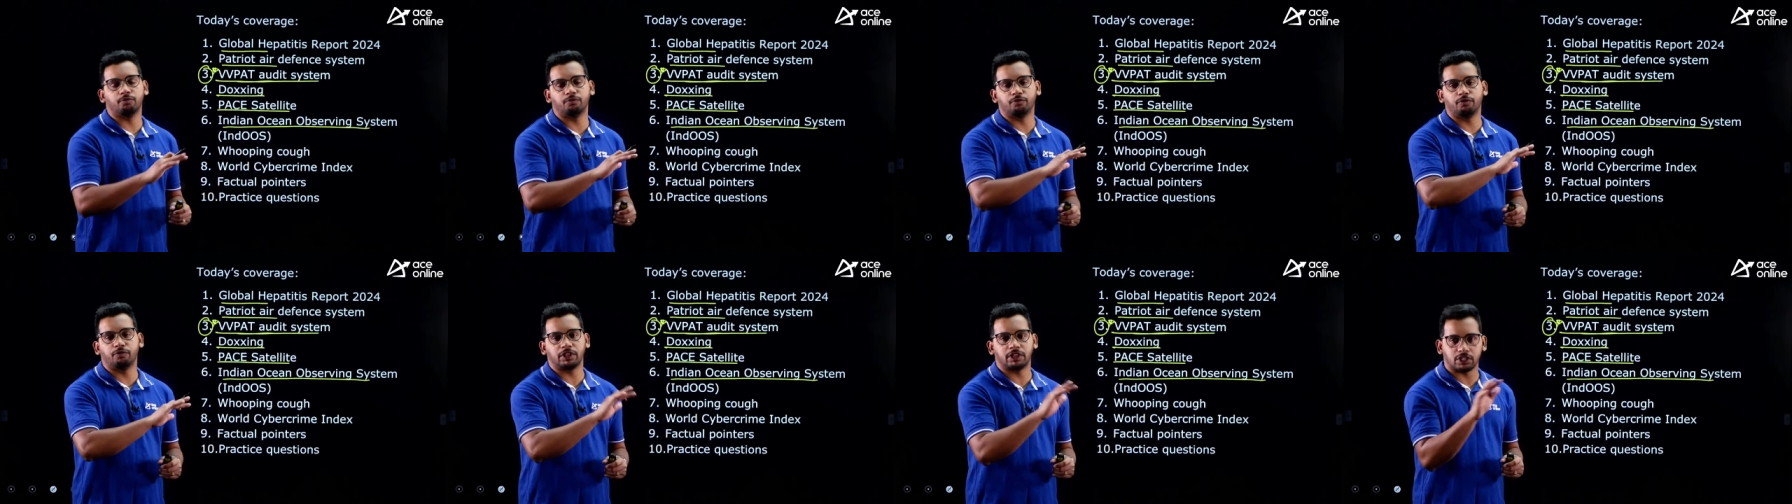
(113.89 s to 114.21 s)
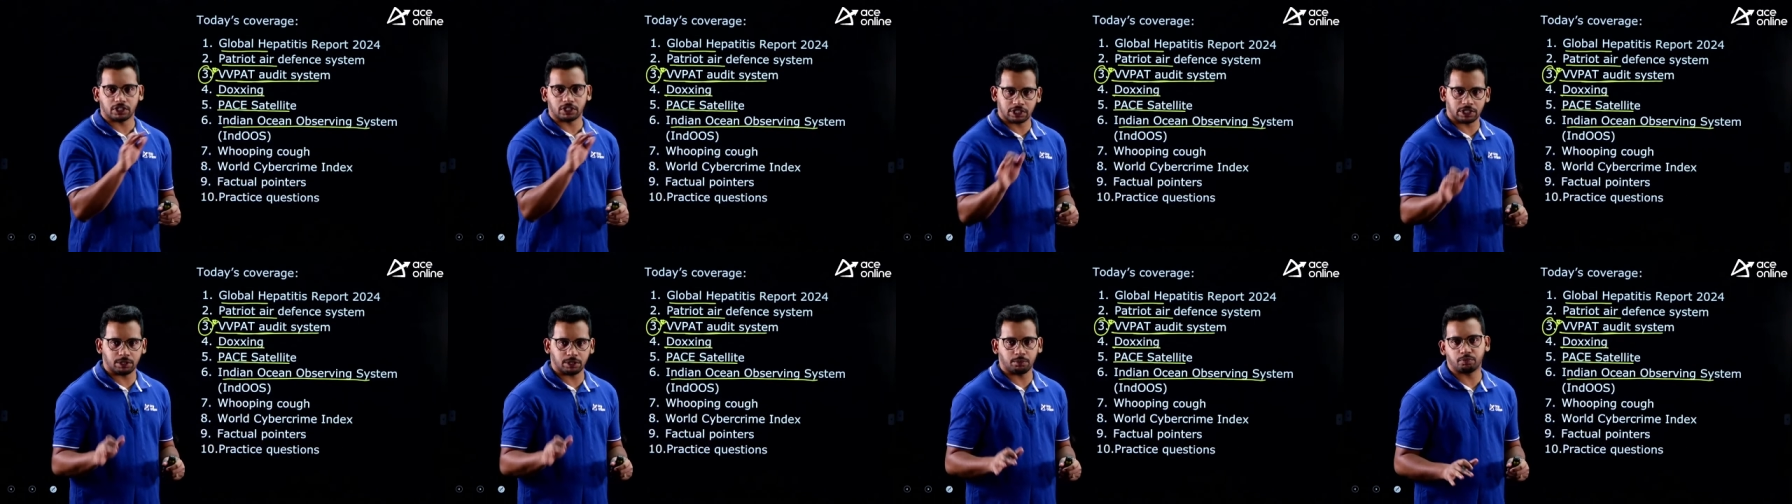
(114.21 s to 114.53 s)

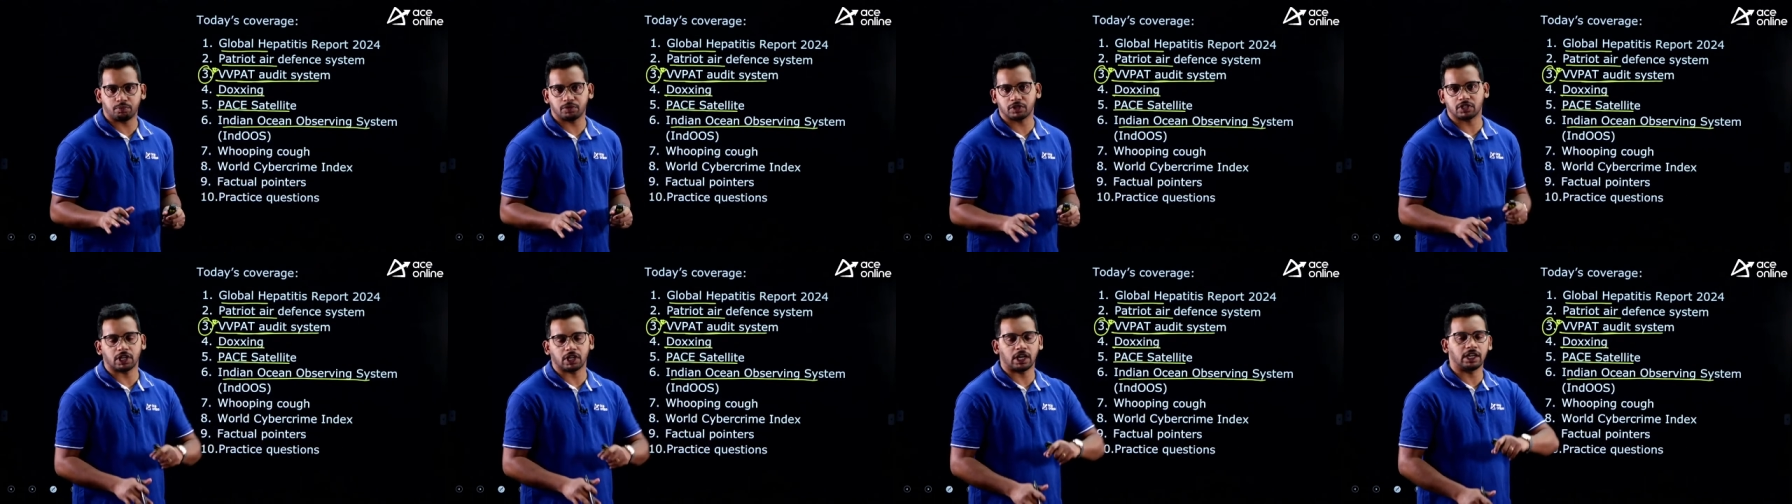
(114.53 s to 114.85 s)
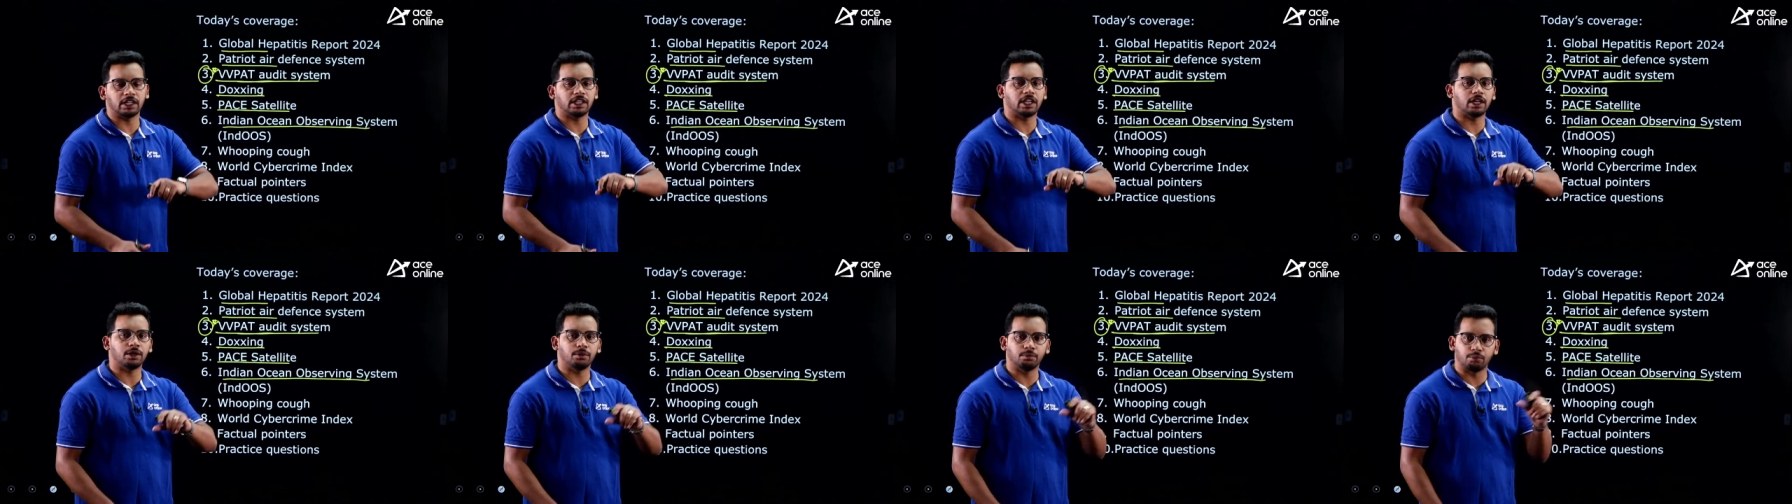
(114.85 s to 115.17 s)
with ships
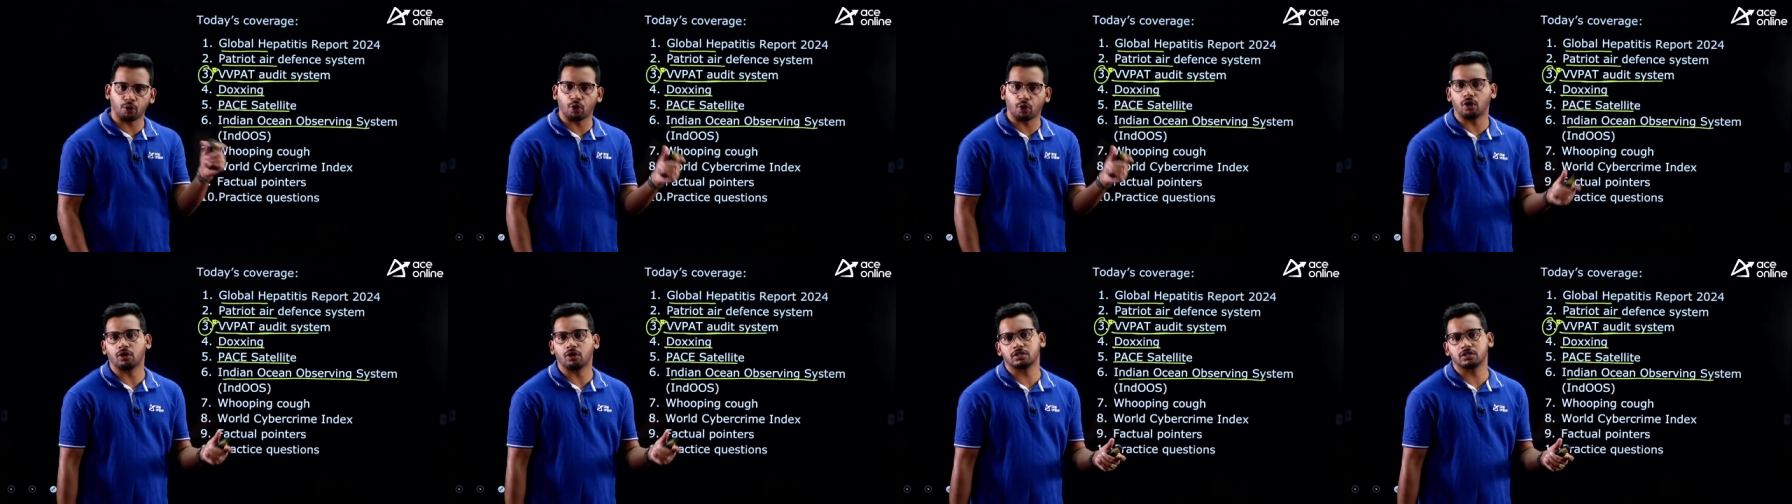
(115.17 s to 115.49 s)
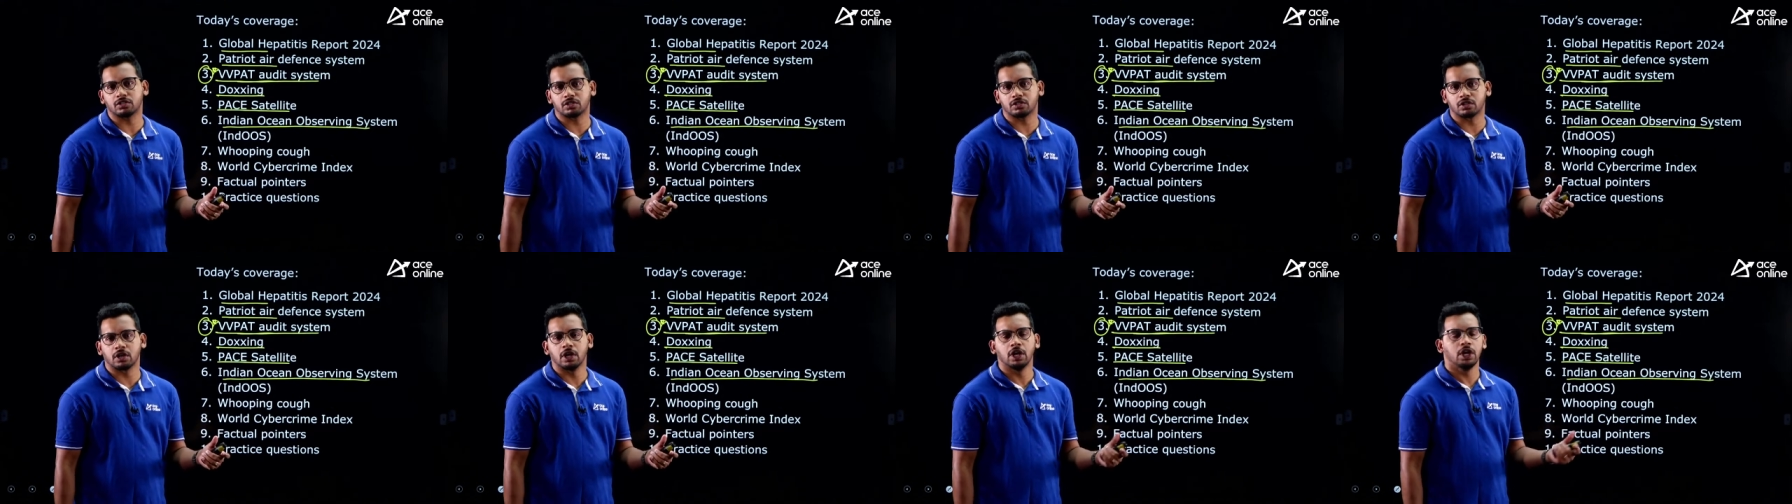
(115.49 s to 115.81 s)
and then
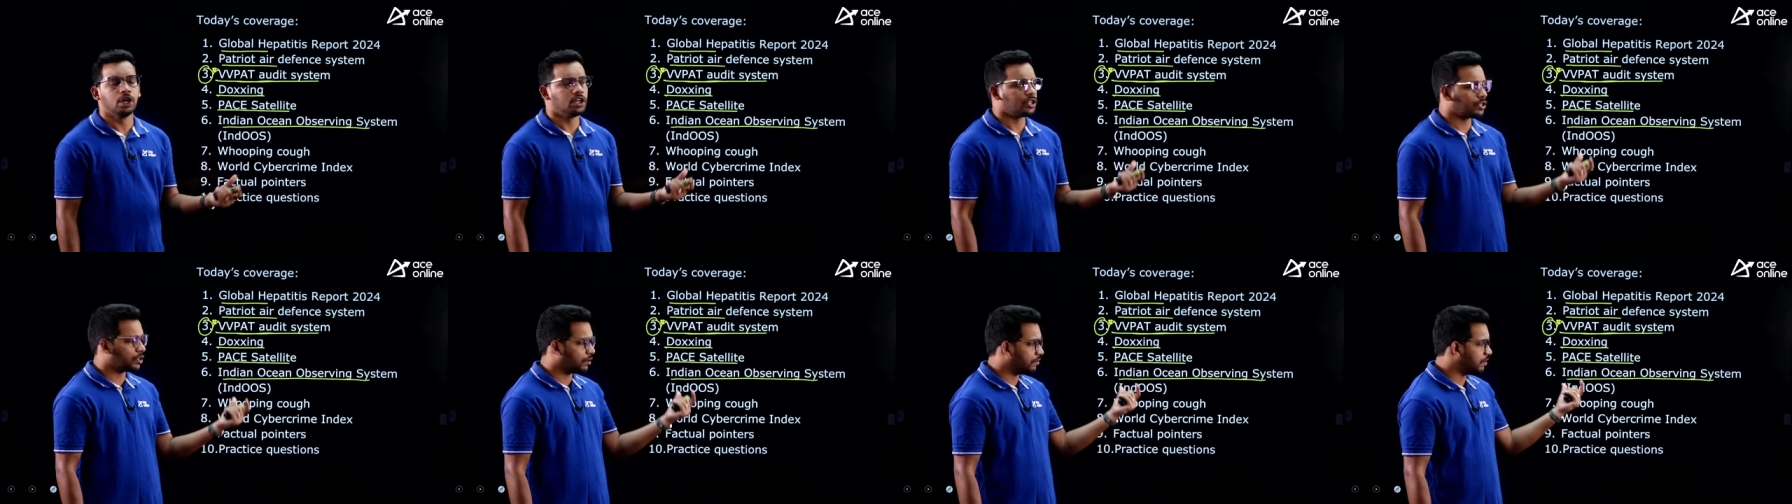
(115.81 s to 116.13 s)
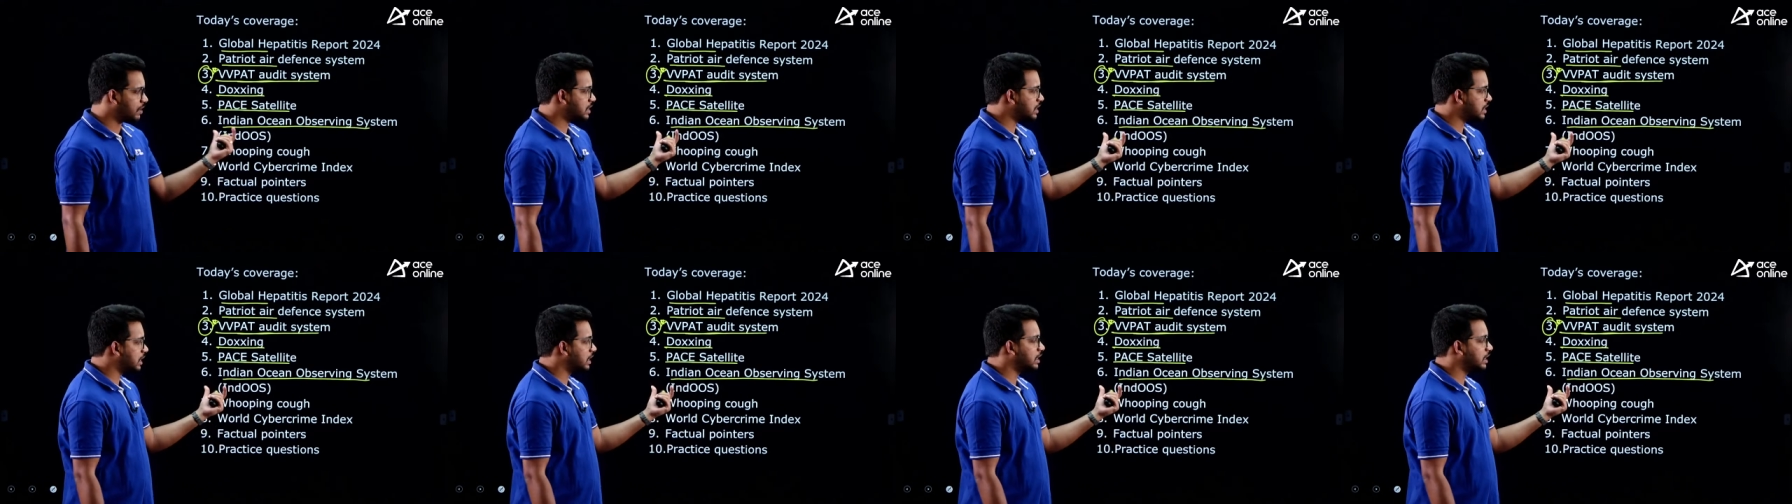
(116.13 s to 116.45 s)
boss So, we
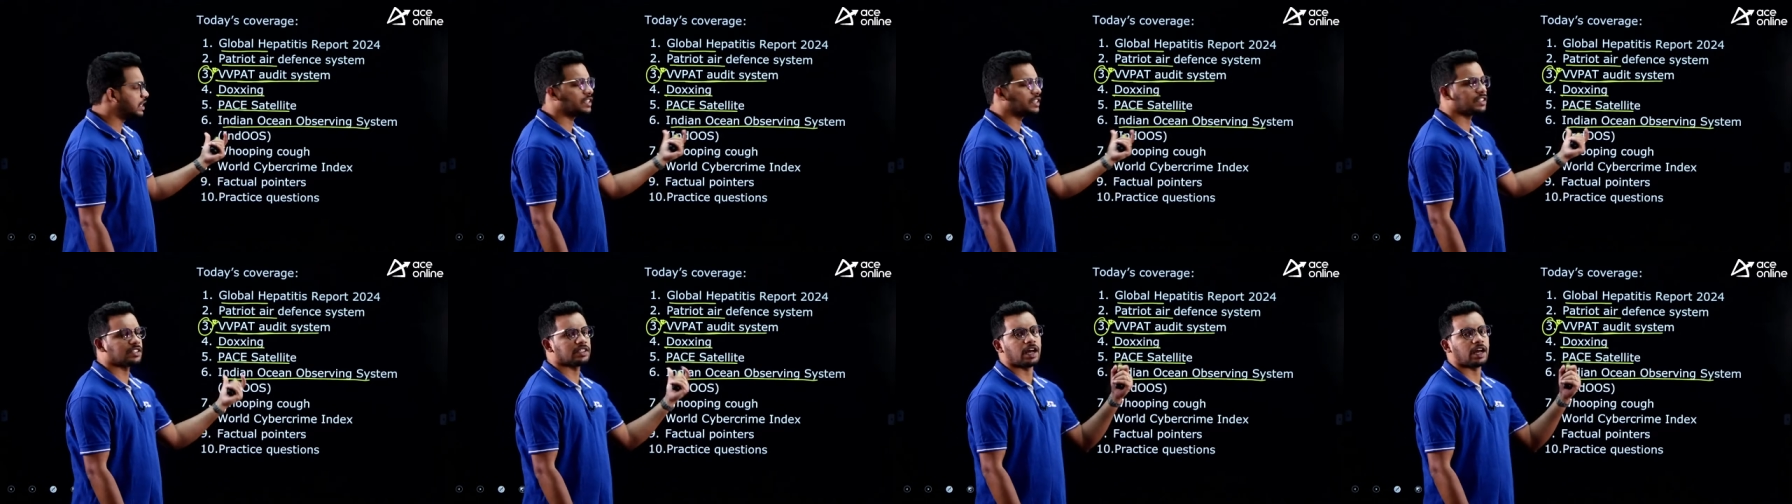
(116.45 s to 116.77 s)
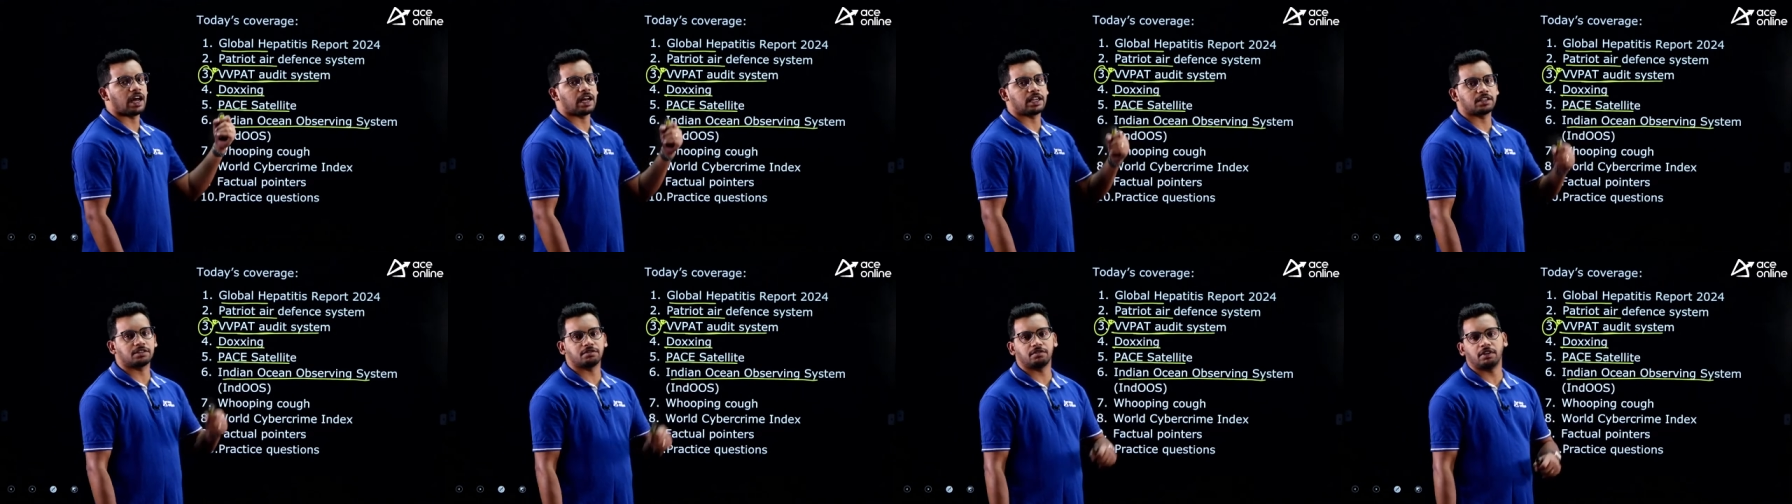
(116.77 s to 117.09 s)
will see this
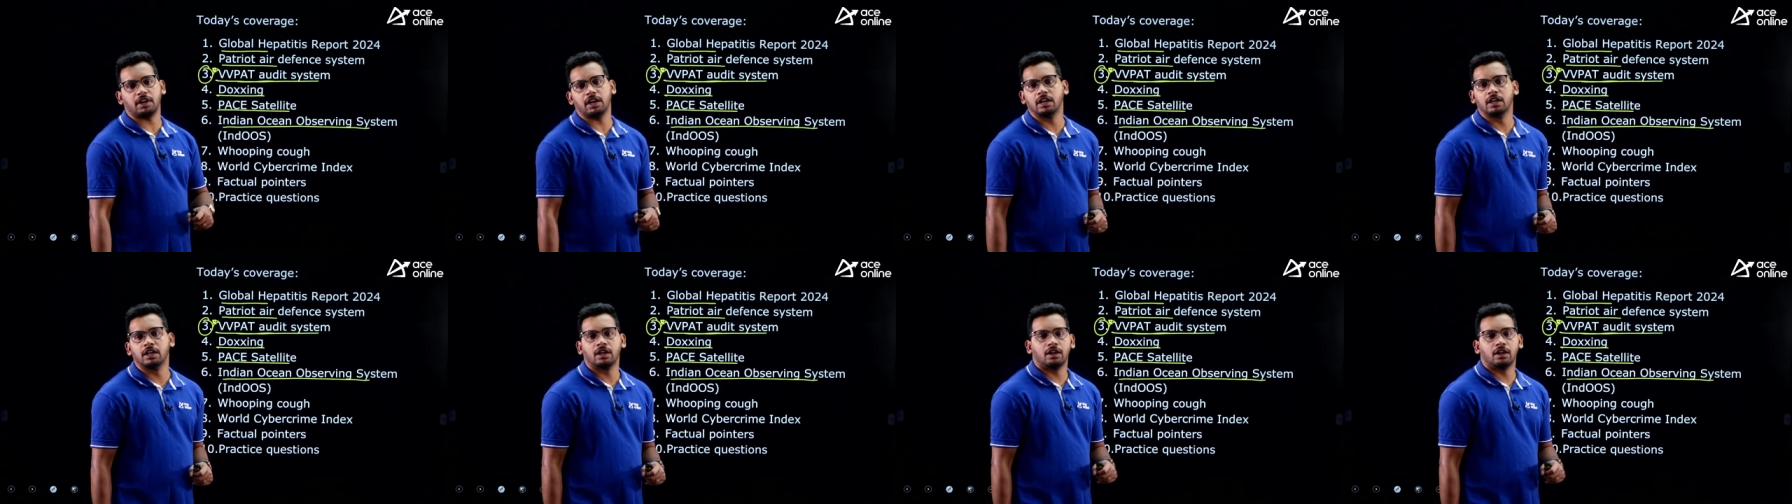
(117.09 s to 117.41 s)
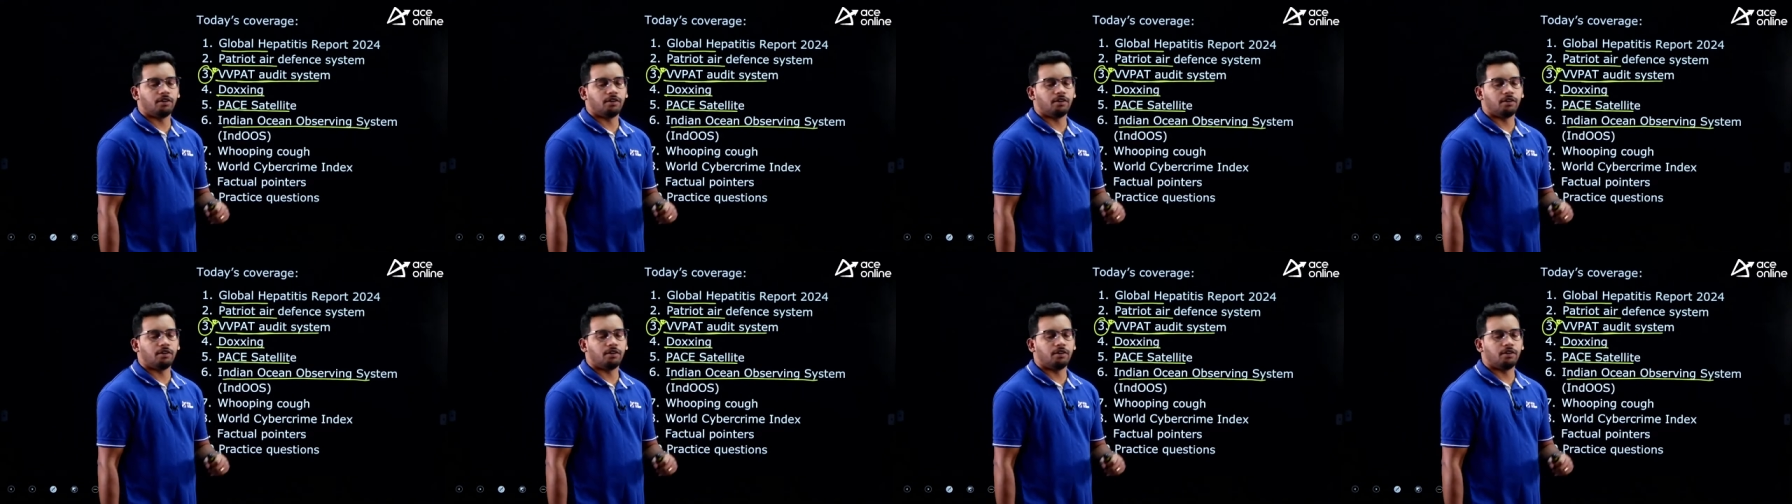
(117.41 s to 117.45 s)
as well